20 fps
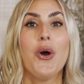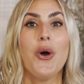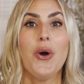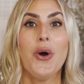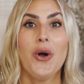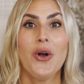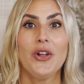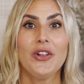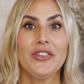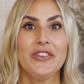
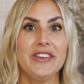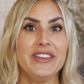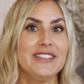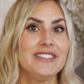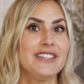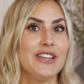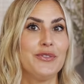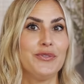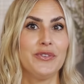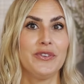all these
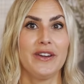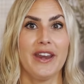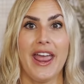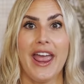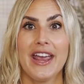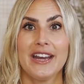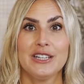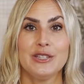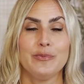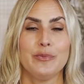different
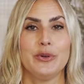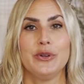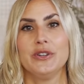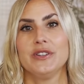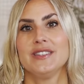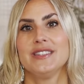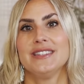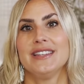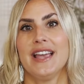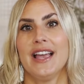
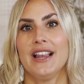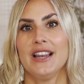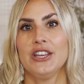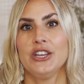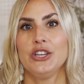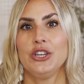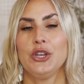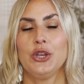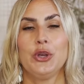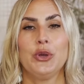experts
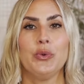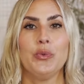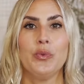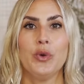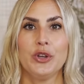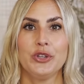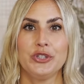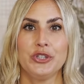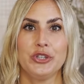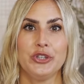telling you
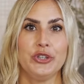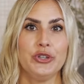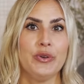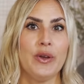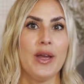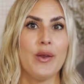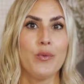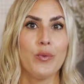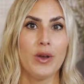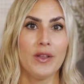what to
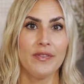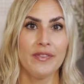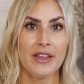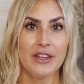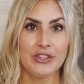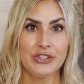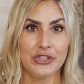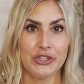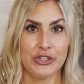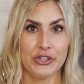do and what
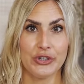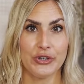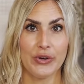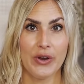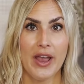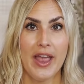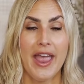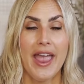not to do.